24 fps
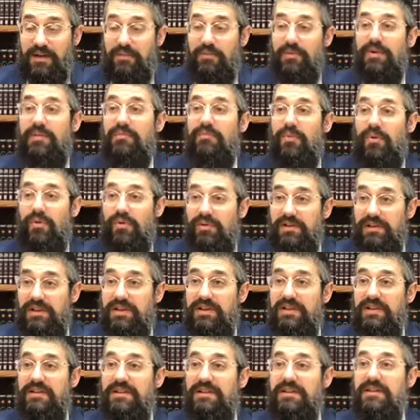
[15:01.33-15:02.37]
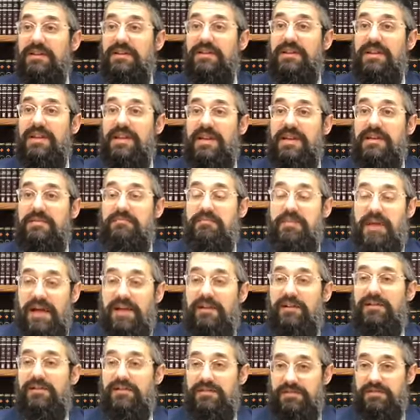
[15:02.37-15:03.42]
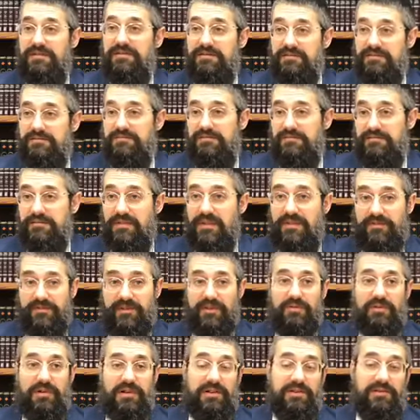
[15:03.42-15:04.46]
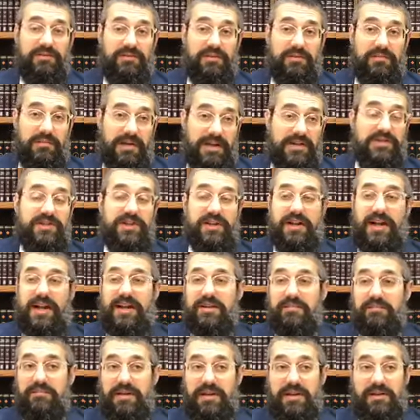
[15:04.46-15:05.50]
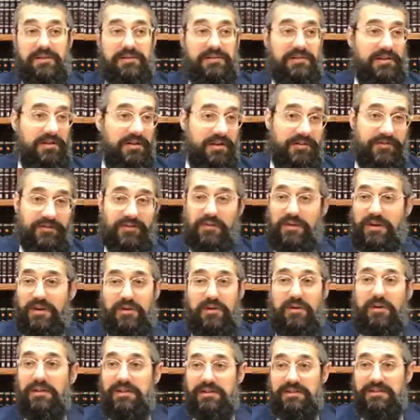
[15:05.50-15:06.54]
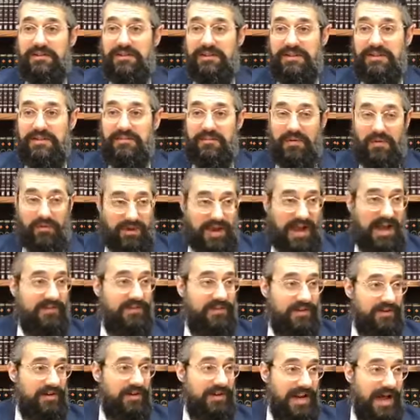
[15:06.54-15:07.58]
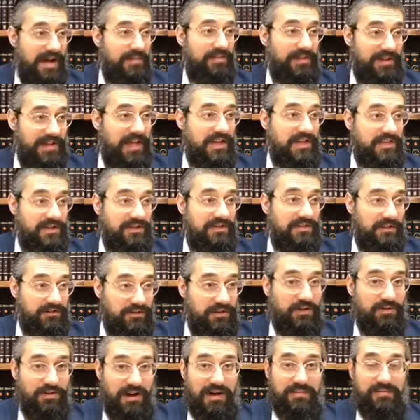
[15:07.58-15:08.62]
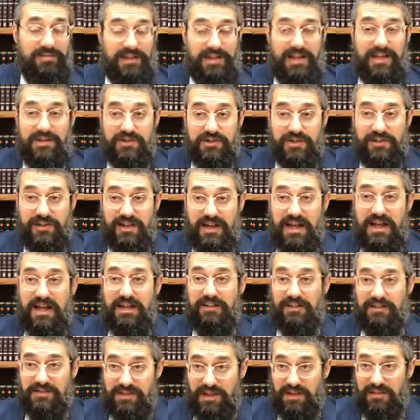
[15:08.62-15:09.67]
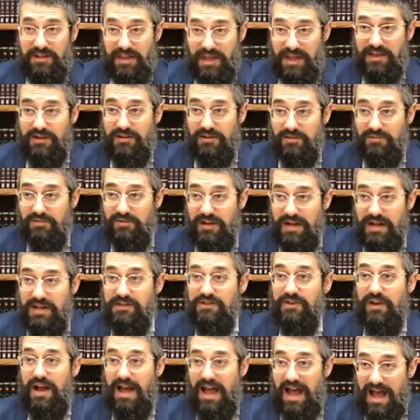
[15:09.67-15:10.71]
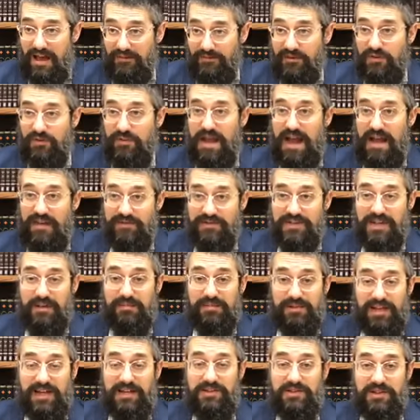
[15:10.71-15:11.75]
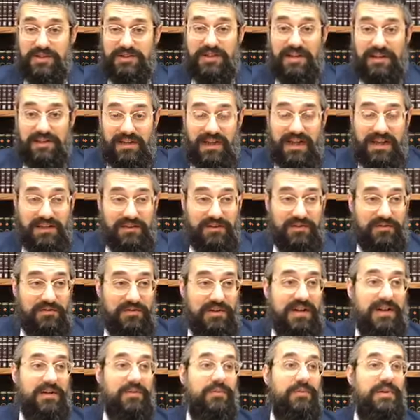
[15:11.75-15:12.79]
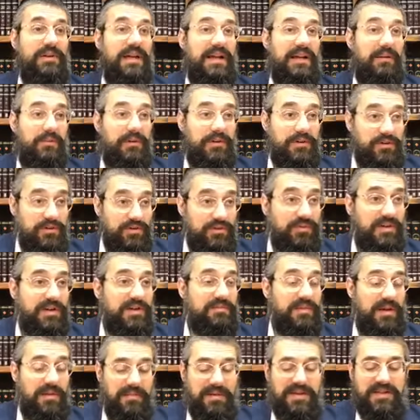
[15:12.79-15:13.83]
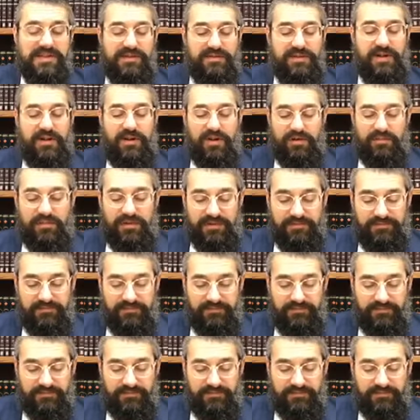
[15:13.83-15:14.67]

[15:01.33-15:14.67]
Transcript: that we're morally impelled, if you will, or menschlichkeit impelled, however you want to call it. But we have a, an obligation, a Torah obligation, to say thank you. So after we have this obligation to say thank you, we, we do it by means of a korban.